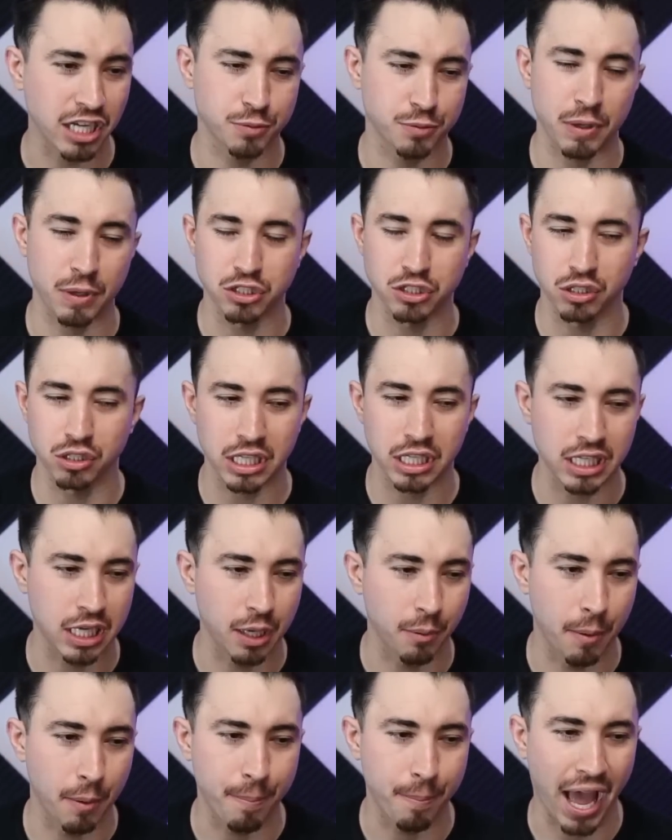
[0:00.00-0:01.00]
Spencer Lee
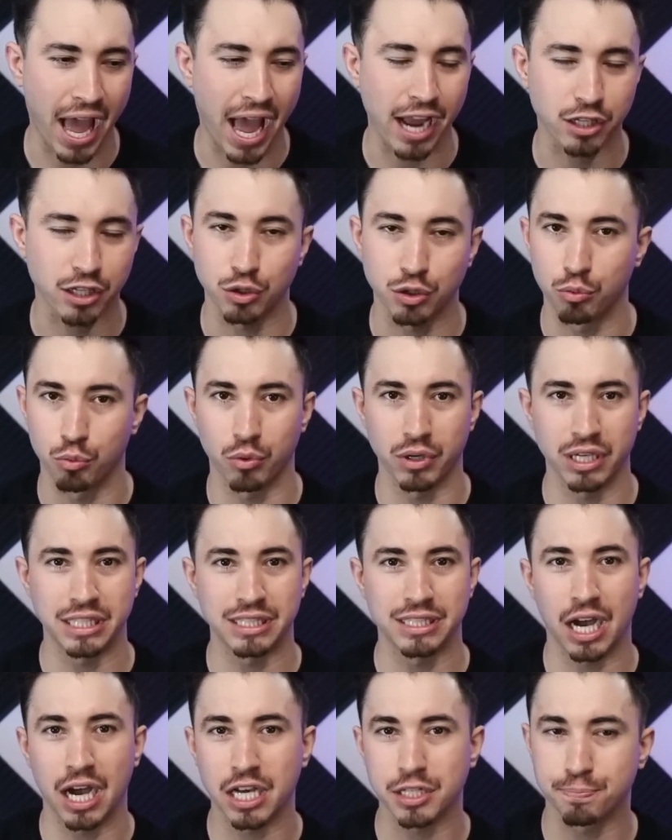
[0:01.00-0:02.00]
coming back, doing what he
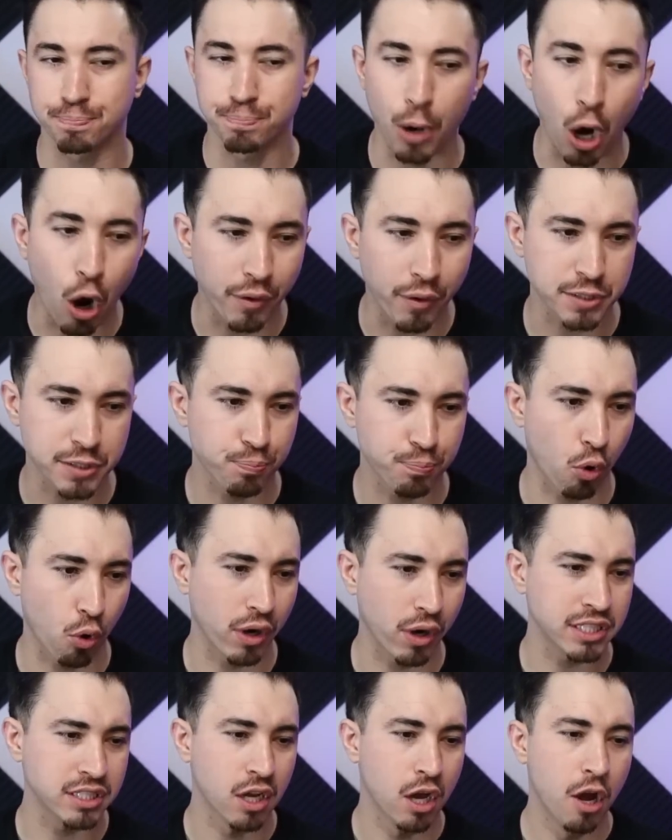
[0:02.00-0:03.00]
does. Bonus
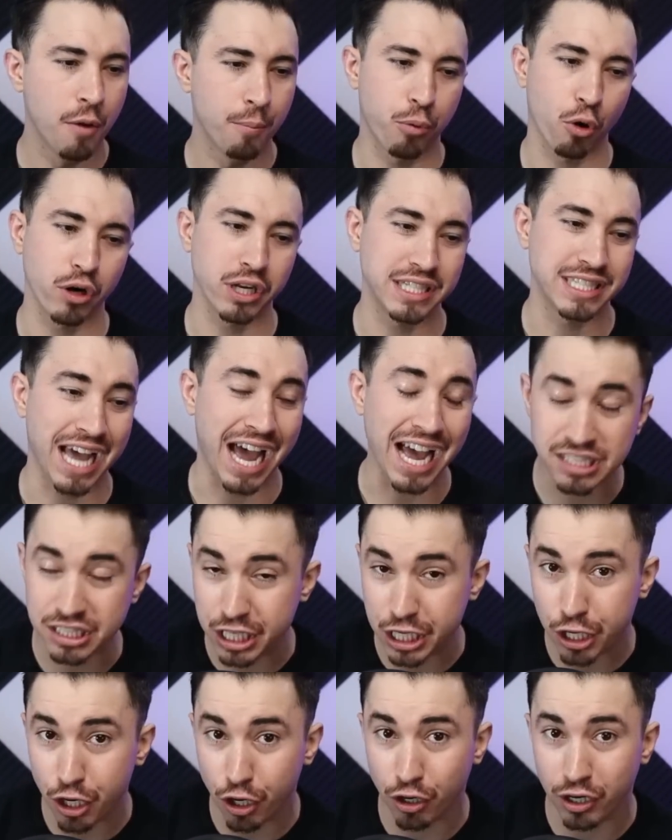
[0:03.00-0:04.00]
points. Brody
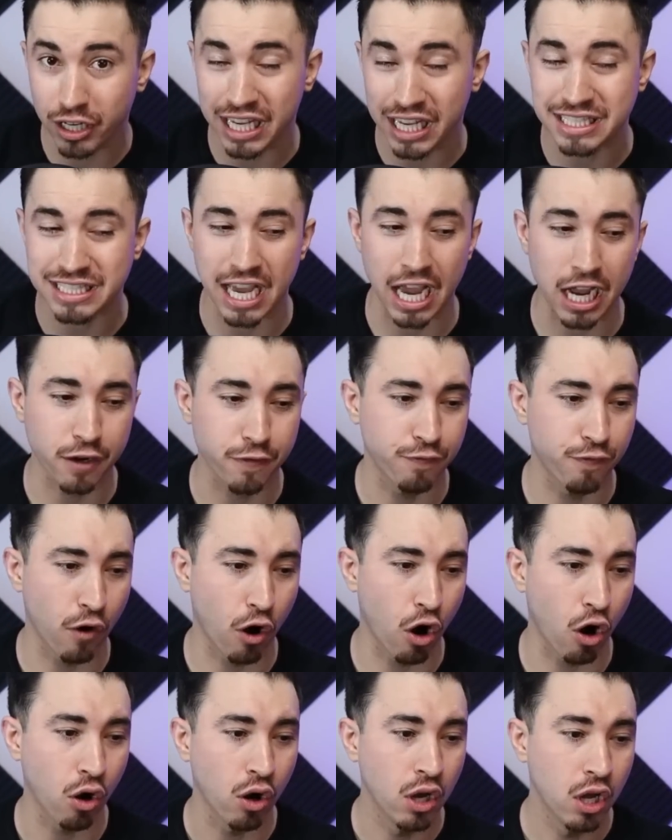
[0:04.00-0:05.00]
Teske earning a tech
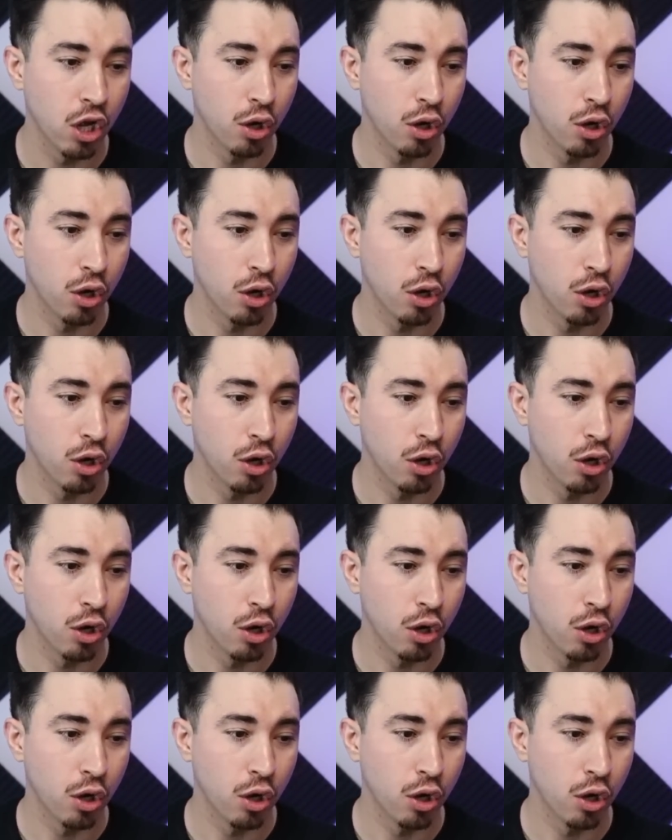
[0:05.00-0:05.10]
fall.